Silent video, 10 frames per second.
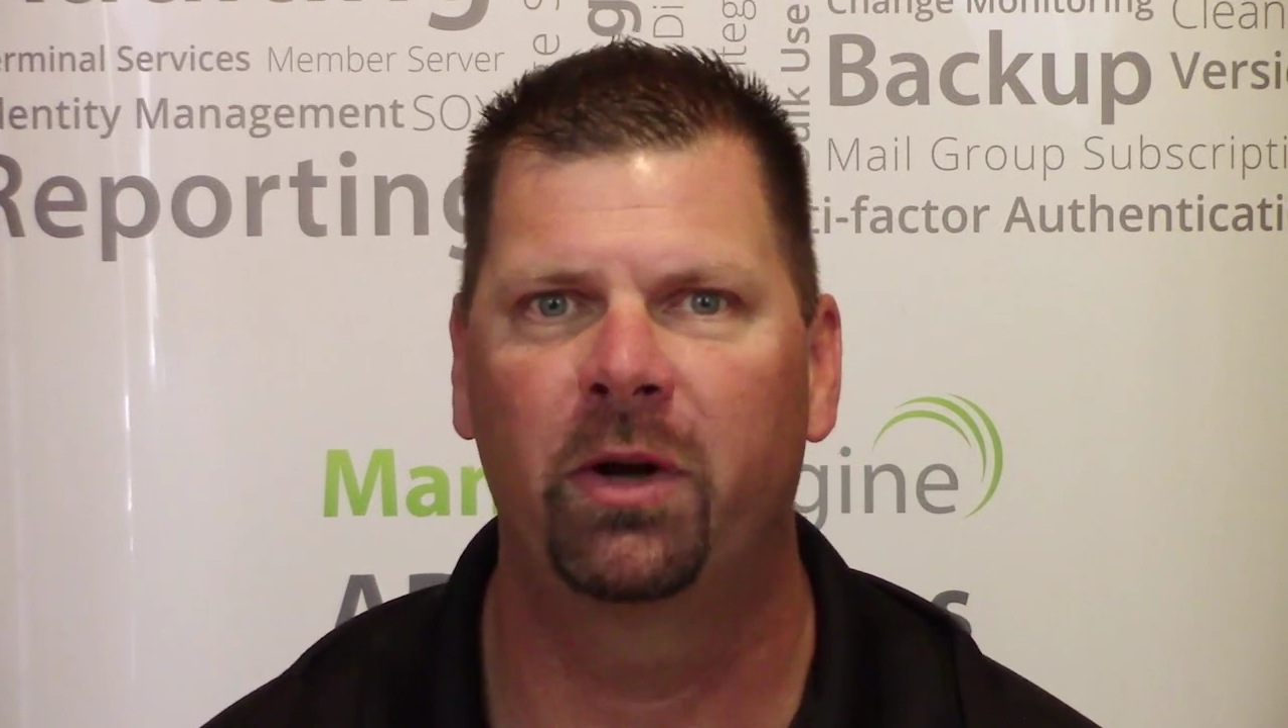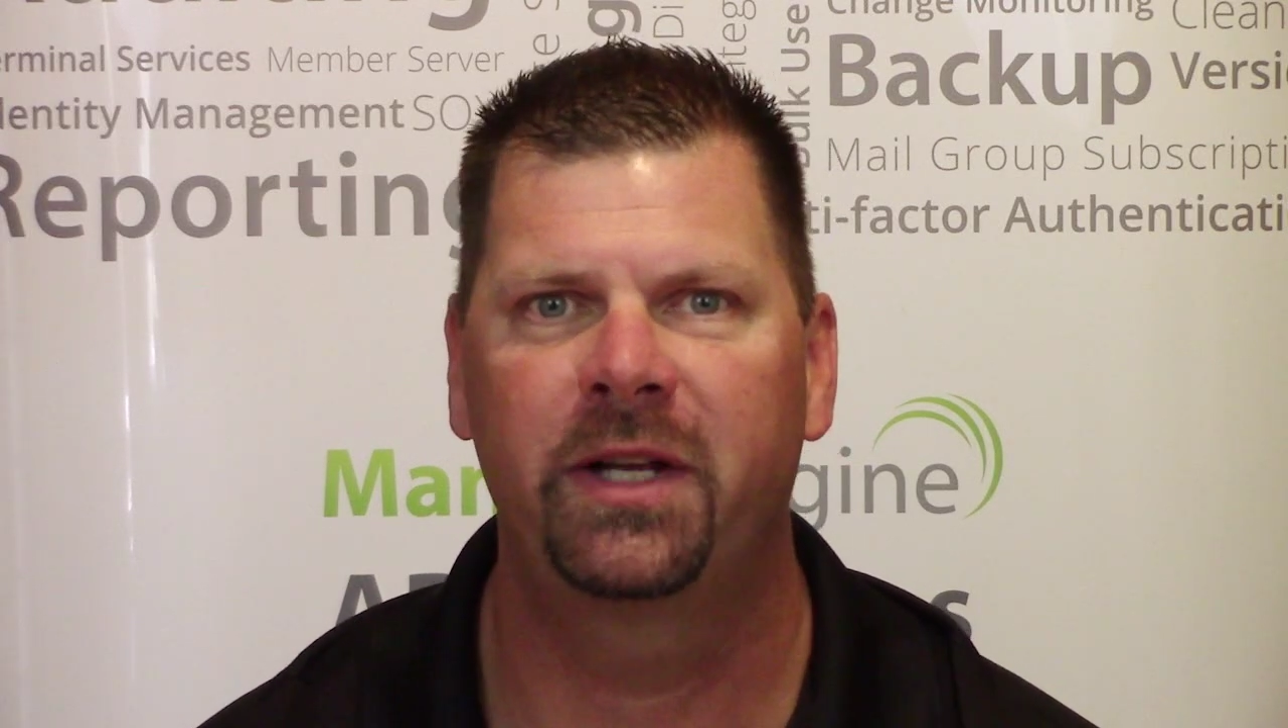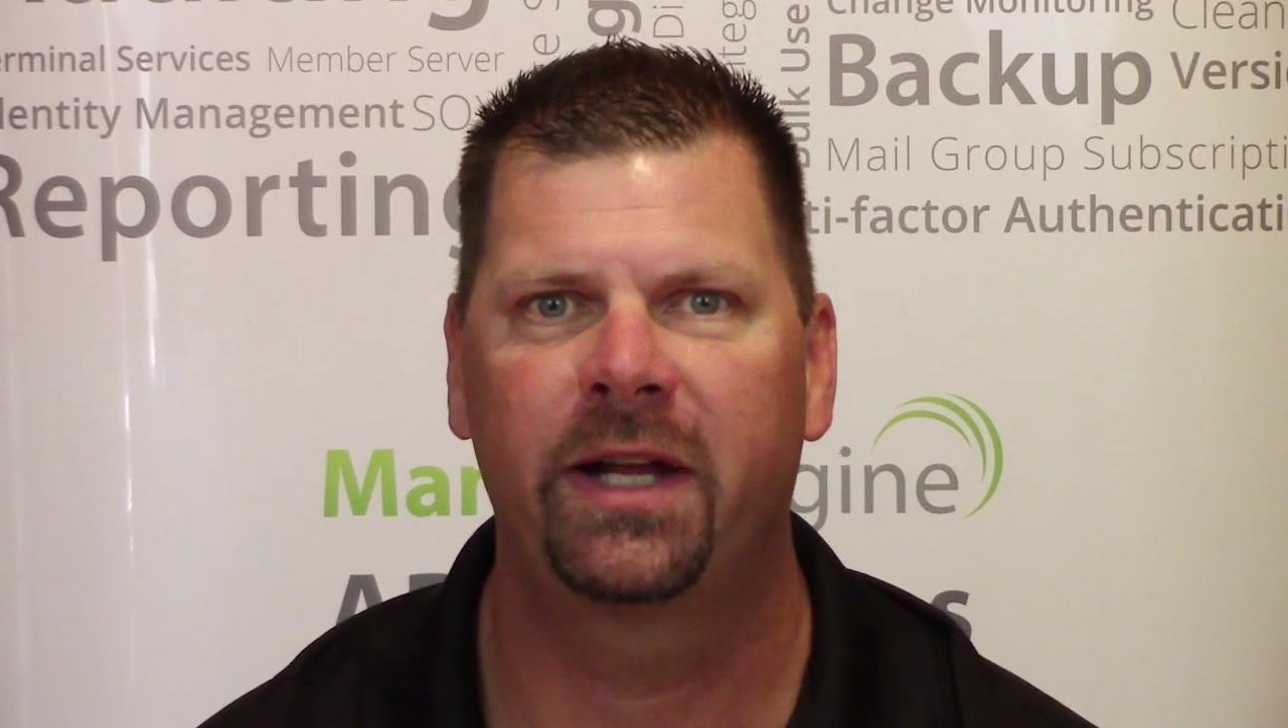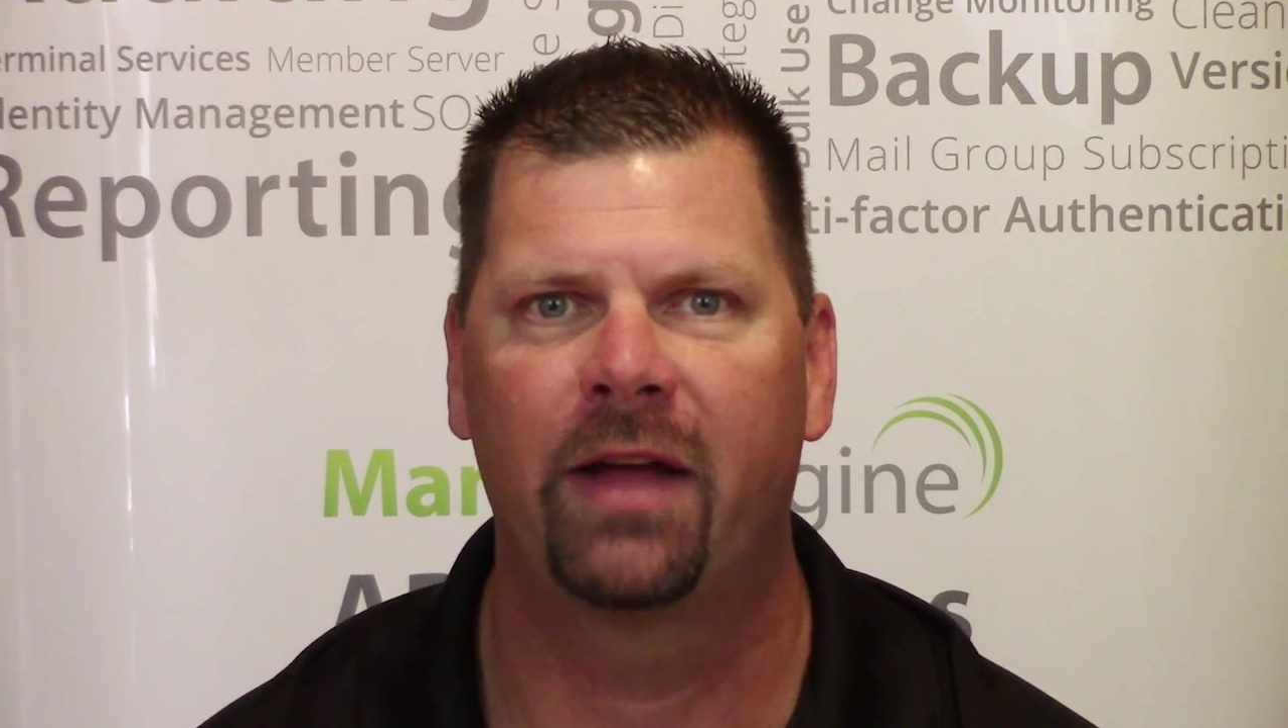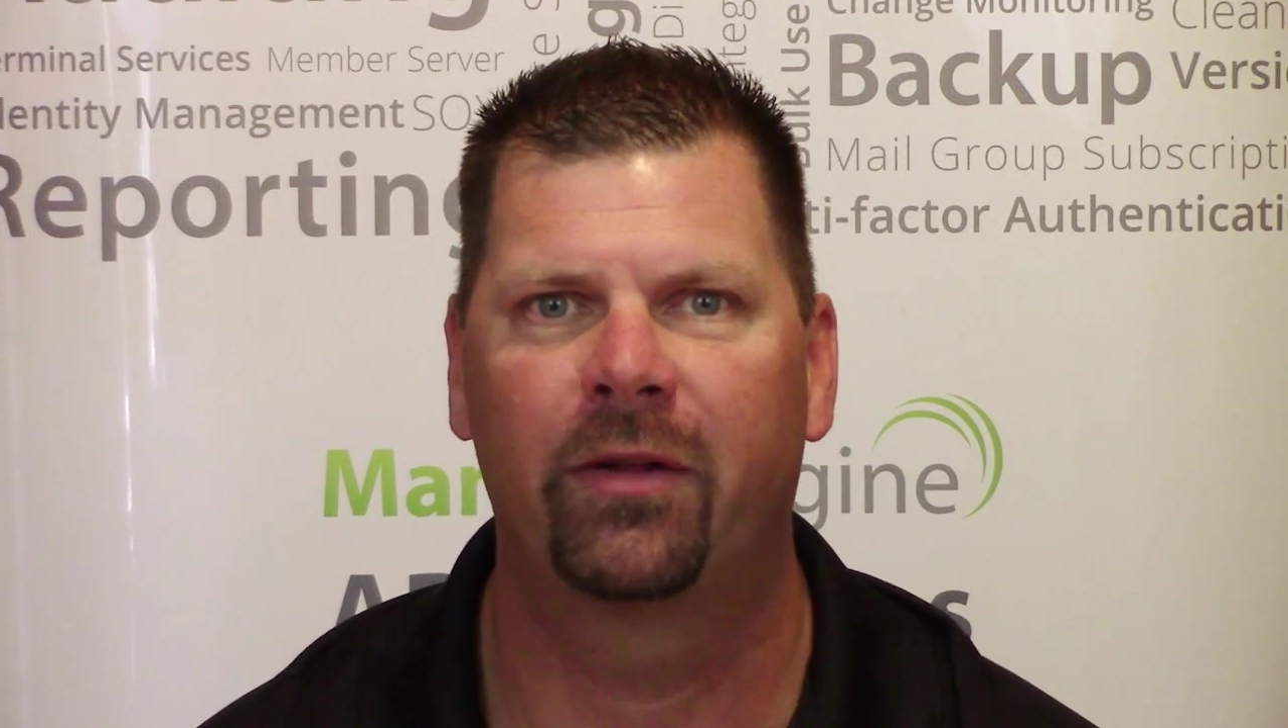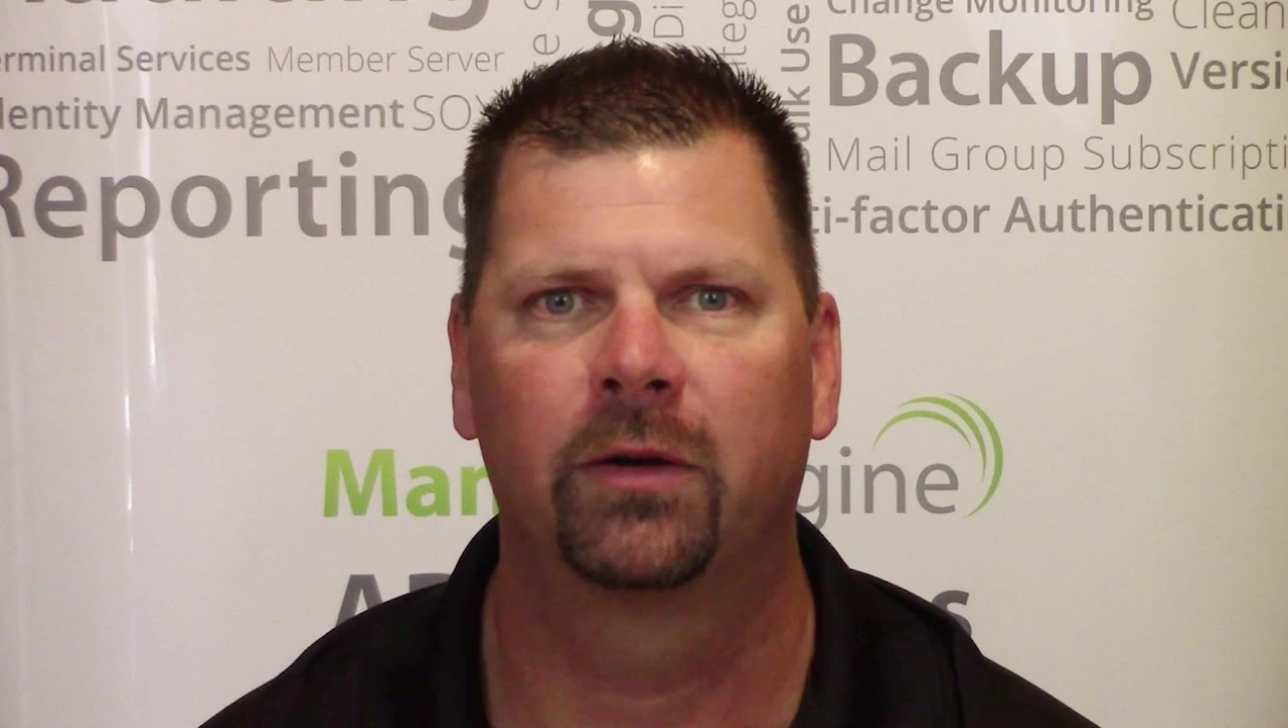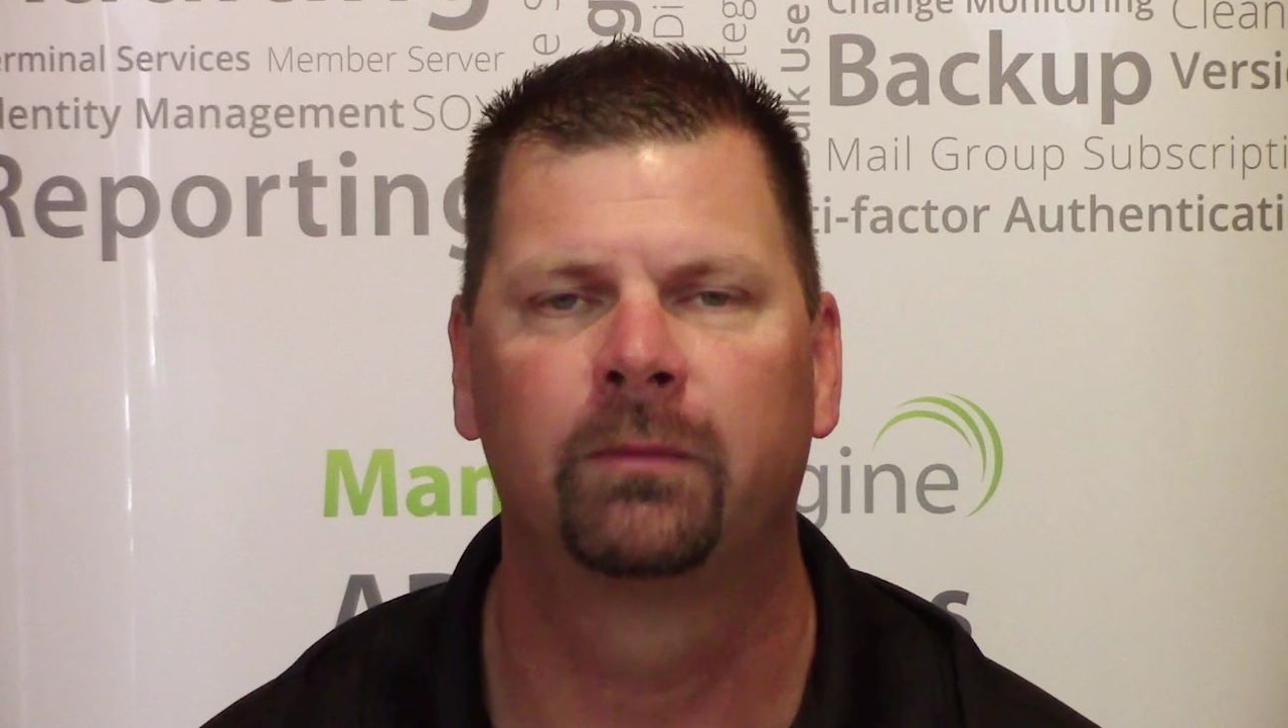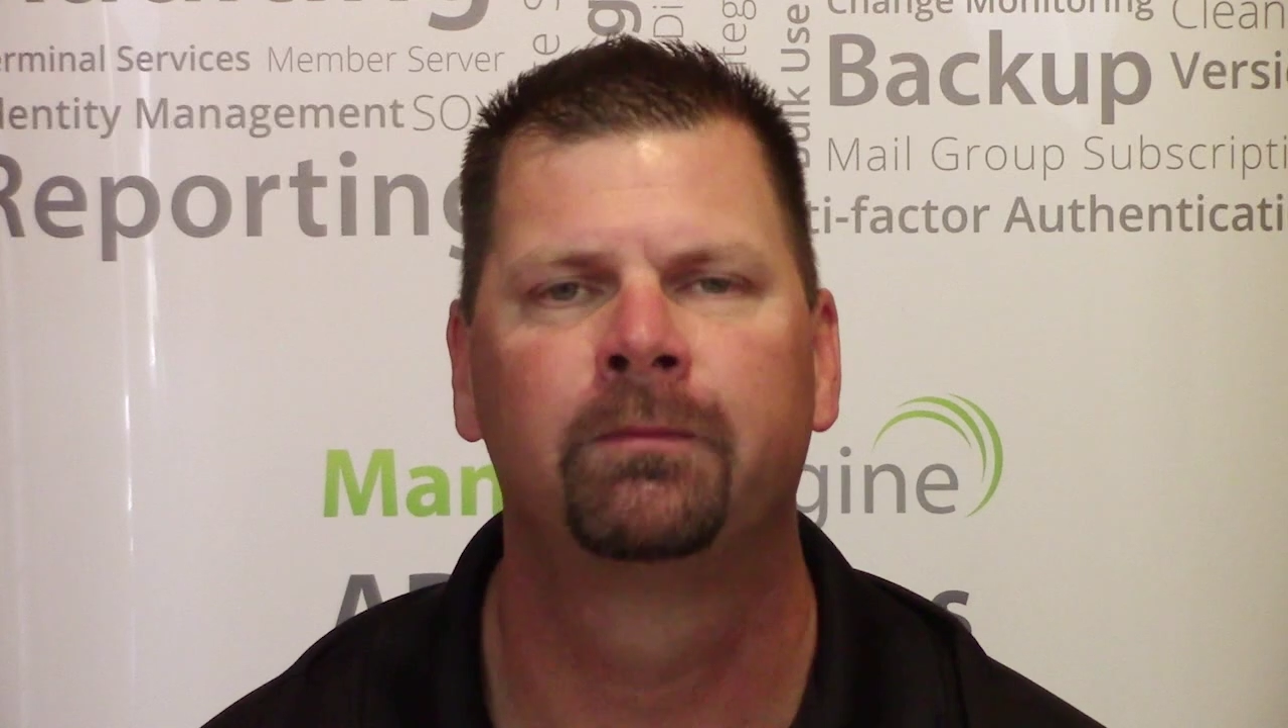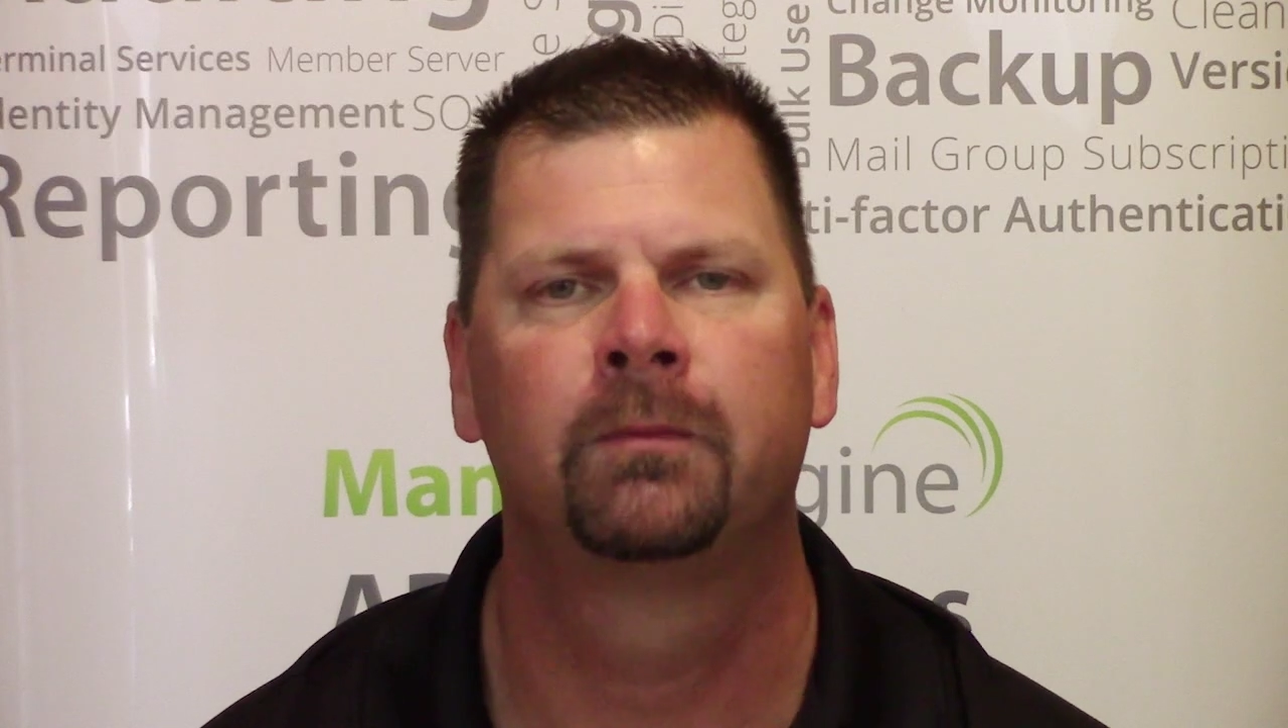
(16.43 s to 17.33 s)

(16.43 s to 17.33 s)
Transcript: put together